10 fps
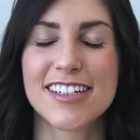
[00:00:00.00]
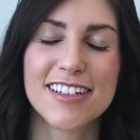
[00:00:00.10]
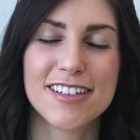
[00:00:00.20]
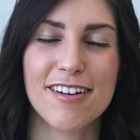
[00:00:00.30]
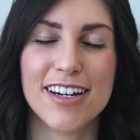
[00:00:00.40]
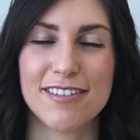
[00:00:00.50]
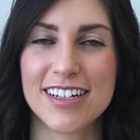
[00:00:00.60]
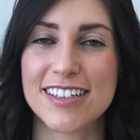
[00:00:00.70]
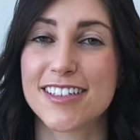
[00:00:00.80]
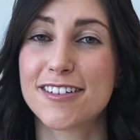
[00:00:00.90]
So
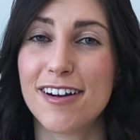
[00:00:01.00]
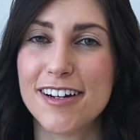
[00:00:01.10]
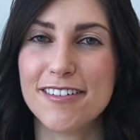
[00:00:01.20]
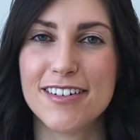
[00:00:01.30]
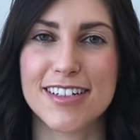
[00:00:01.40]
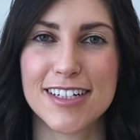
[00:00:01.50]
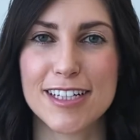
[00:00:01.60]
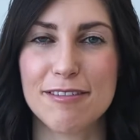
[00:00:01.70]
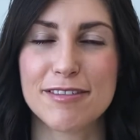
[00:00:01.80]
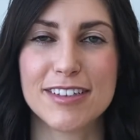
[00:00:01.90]
anyways, try to resist
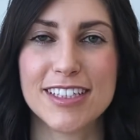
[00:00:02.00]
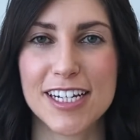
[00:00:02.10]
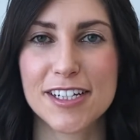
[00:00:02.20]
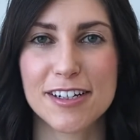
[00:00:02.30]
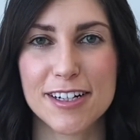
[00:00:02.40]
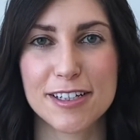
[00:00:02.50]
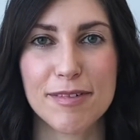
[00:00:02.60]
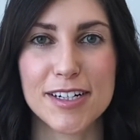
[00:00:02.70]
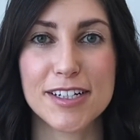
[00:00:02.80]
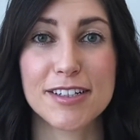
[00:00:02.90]
that temptation as
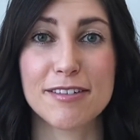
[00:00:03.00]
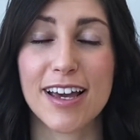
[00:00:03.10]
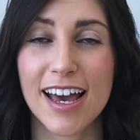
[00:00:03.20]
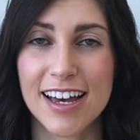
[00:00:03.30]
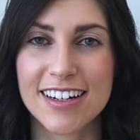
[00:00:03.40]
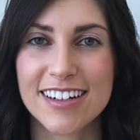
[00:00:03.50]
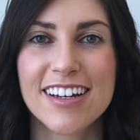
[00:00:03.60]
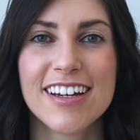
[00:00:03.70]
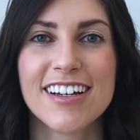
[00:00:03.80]
much as you can.